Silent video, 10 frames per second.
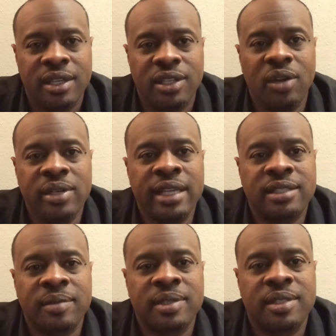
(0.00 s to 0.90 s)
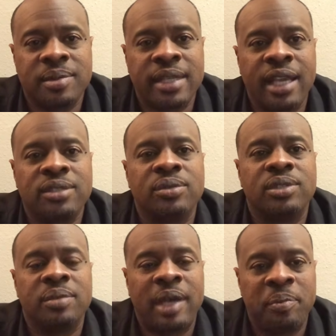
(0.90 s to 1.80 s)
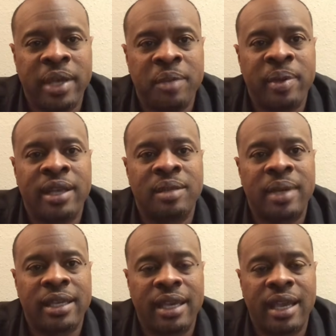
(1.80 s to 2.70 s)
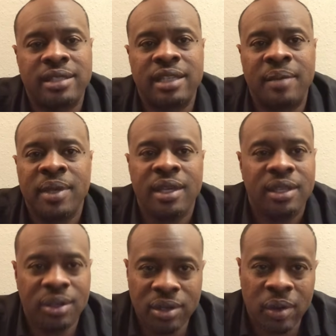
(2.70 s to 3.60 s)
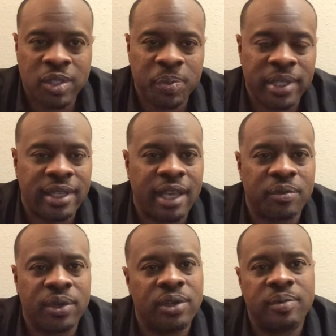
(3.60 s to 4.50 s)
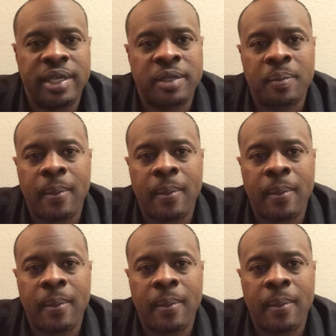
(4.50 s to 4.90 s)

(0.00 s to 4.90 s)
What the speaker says: donate something substantial to my PayPal or my Cash App. You know I'm spitting that real, man.